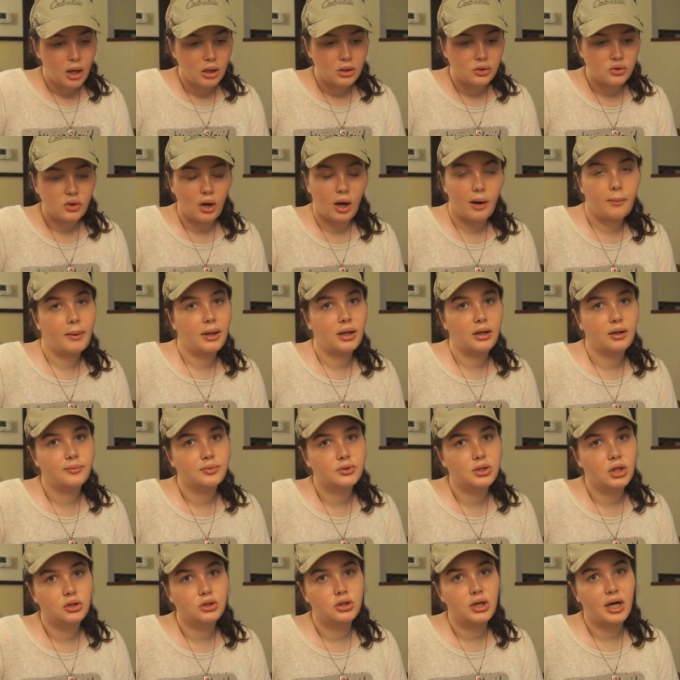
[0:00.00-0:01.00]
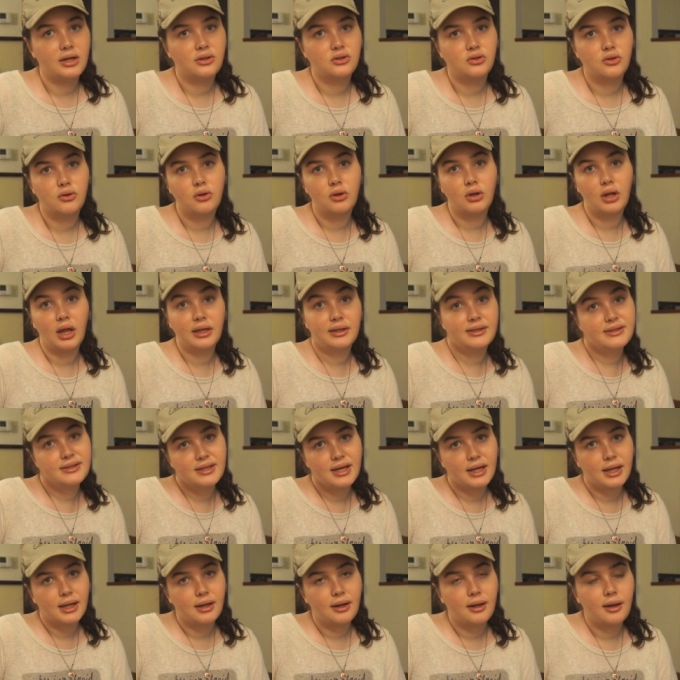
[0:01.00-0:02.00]
Sorry, my lips are dry, so they're like
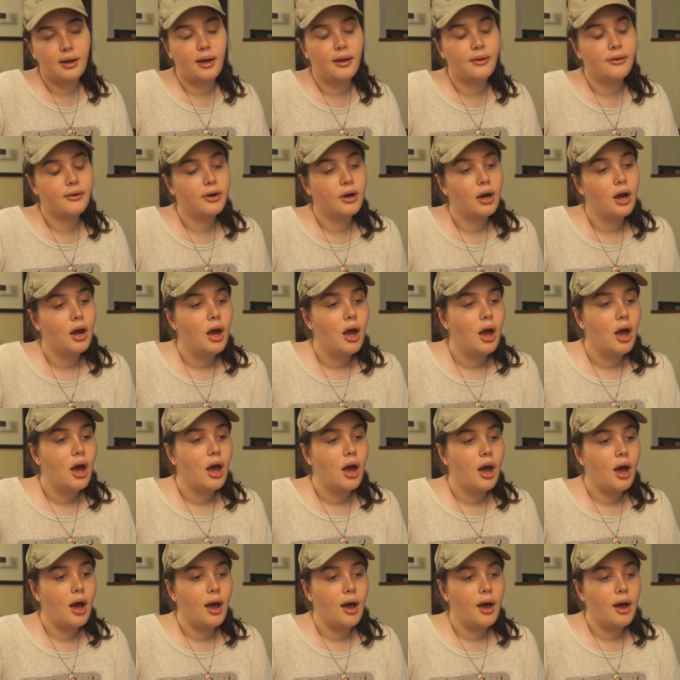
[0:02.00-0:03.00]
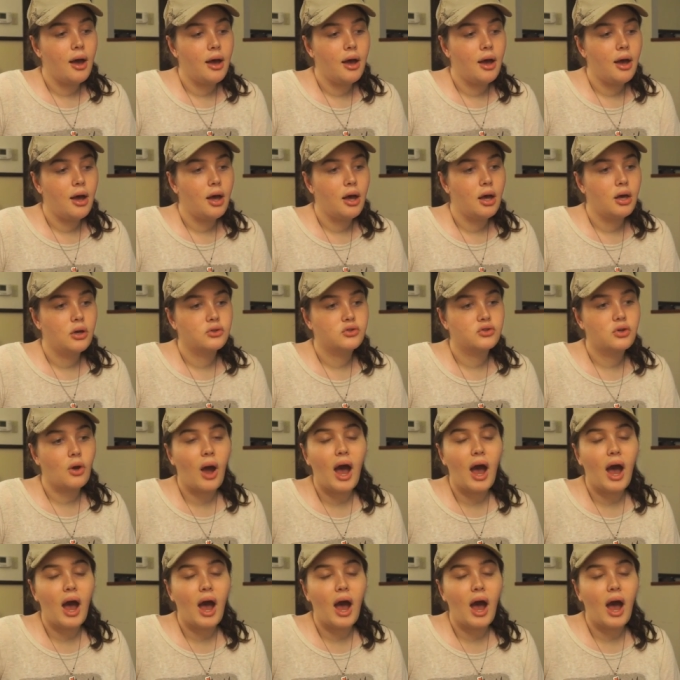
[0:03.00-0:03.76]
sticking together. I'm